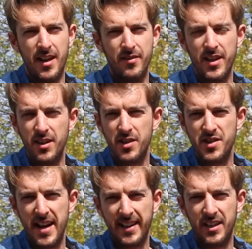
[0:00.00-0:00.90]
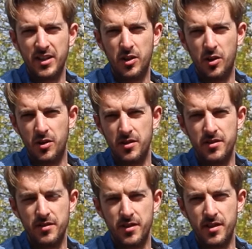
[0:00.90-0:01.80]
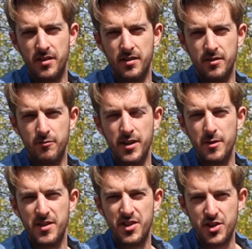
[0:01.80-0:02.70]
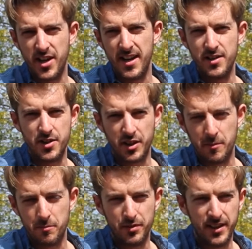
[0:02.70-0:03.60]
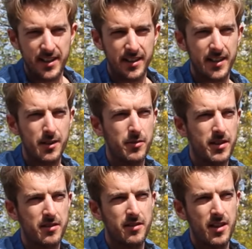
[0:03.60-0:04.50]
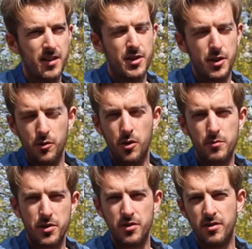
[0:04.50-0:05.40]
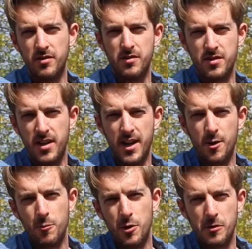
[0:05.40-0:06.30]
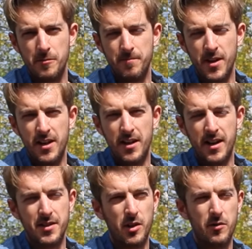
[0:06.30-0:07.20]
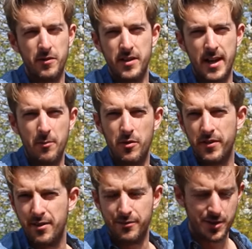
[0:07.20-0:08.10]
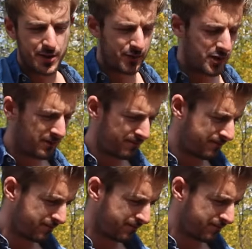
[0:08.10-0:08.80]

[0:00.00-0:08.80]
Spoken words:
And then on the second chord, the rhythm is changed completely with two upstrings in a row. Let's go for a demo of that first of all.